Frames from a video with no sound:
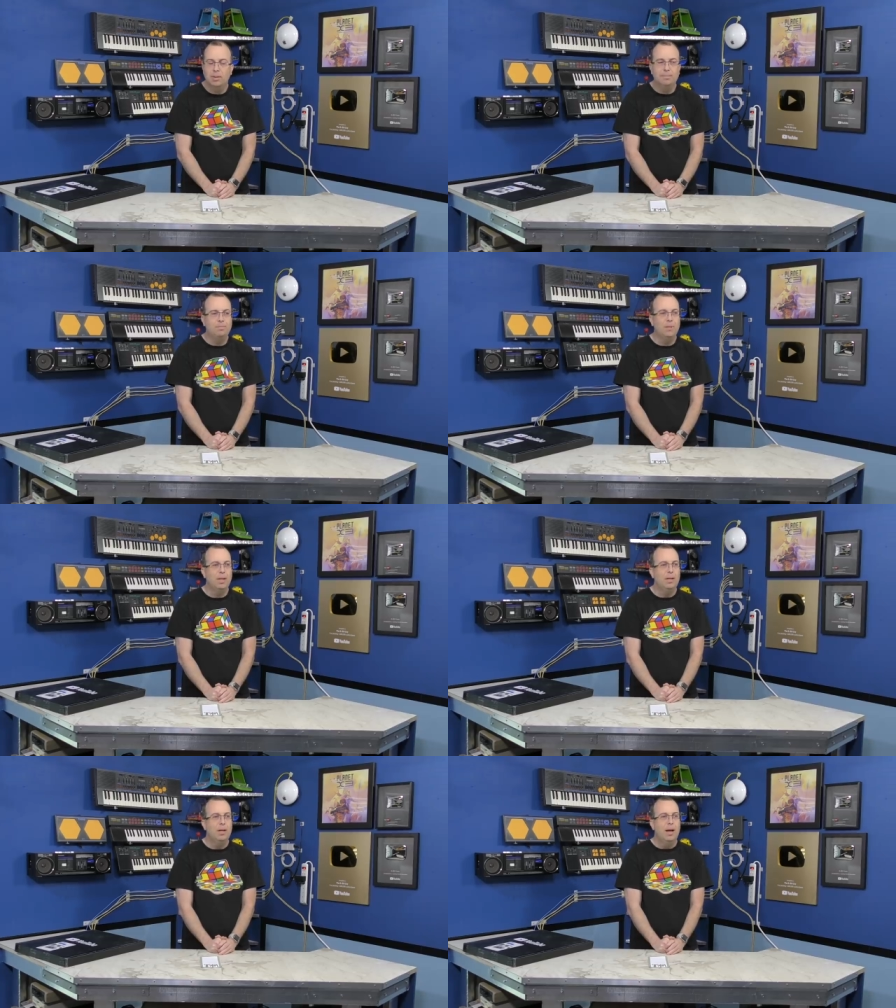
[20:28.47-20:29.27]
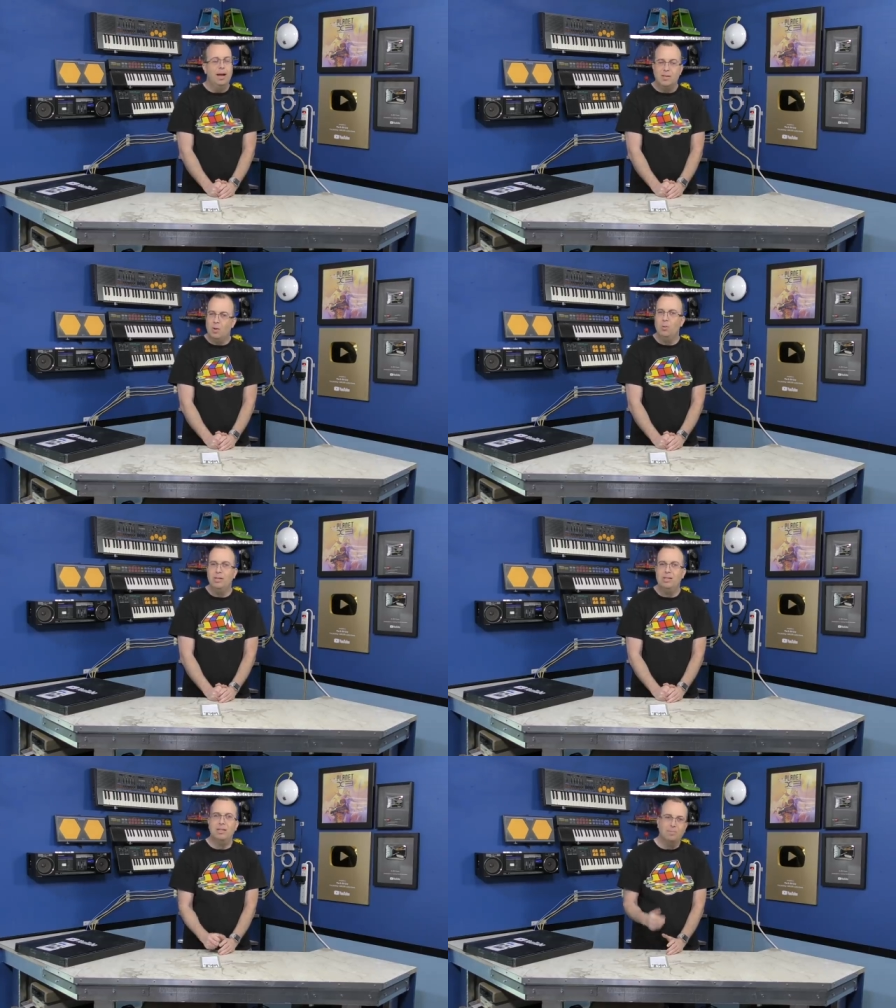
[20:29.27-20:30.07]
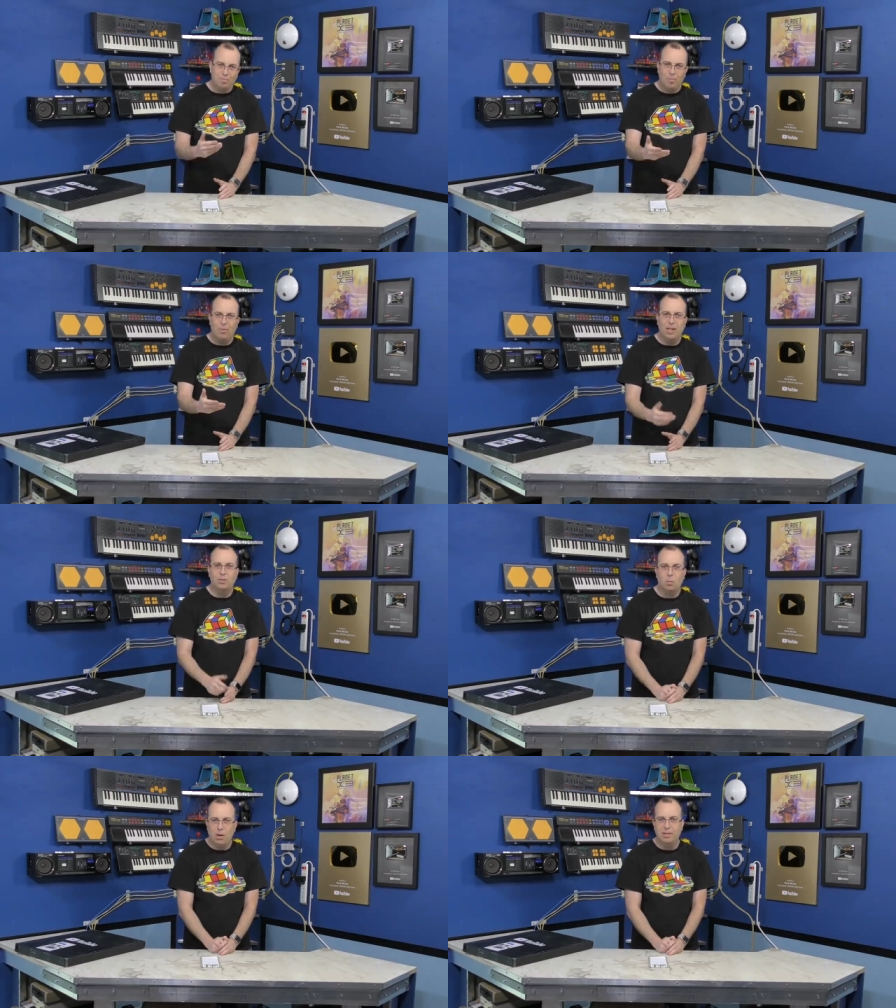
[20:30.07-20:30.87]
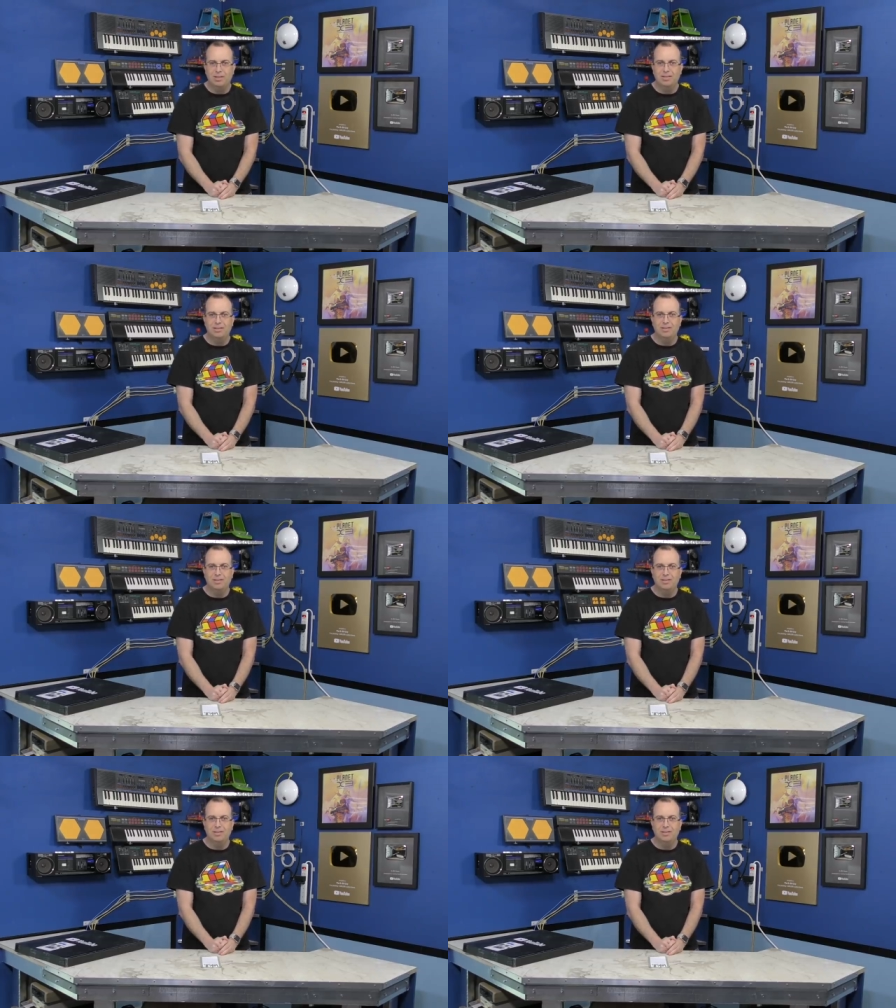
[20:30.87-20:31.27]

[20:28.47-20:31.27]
And as always, thanks for watching.